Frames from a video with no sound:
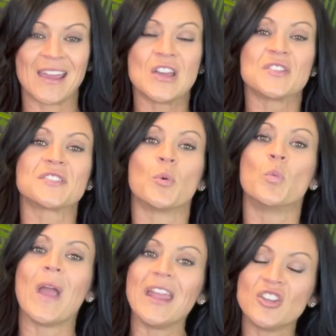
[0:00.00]
So
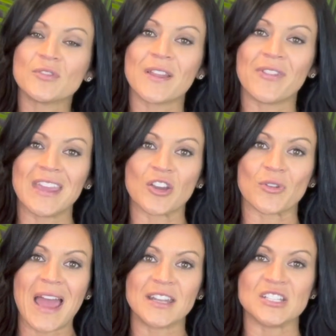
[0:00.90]
when you're living in
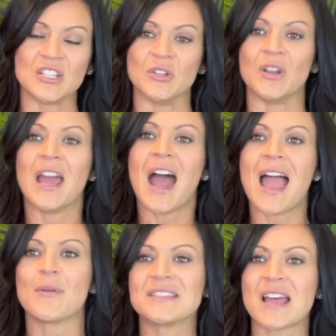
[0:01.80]
gratitude,
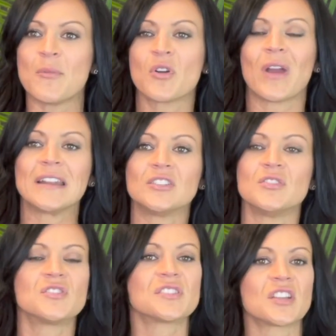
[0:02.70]
I always thought, well,
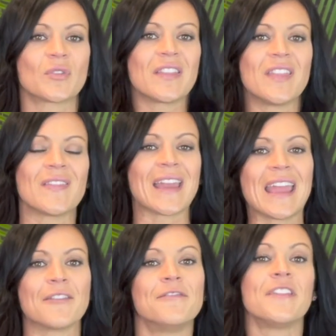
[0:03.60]
gratitude's just a great thing. Like I
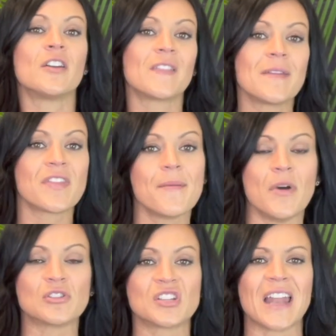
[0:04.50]
can feel the
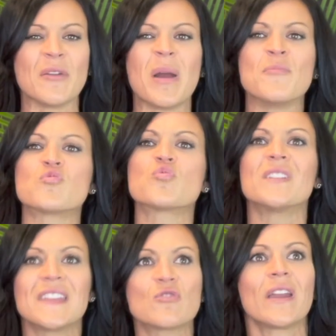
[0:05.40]
emotion. I'm
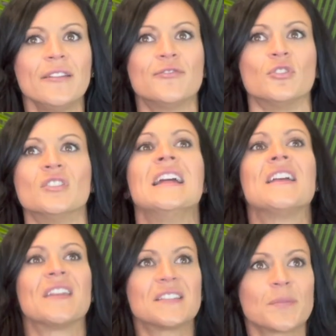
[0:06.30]
really grateful
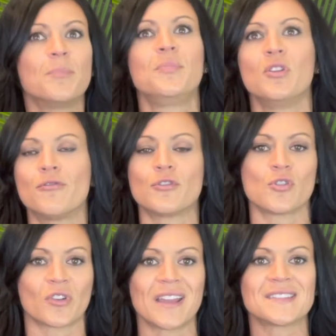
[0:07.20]
that it's a beautiful,
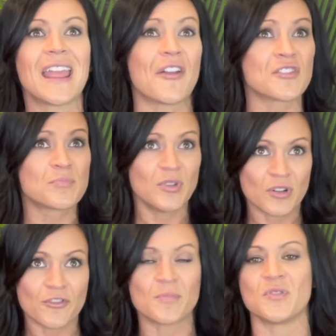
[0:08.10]
glorious day out. There's
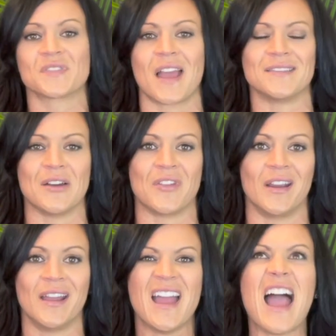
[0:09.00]
beautiful blue skies out
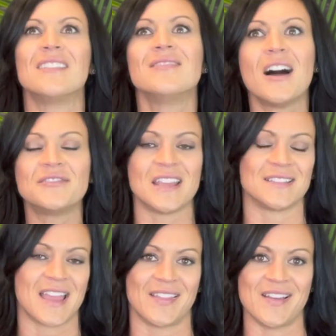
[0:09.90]
there. I love days
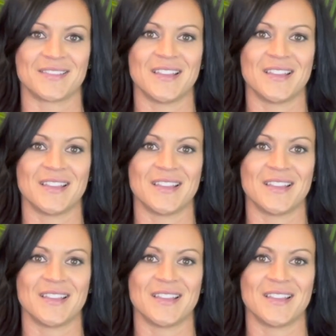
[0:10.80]
like this.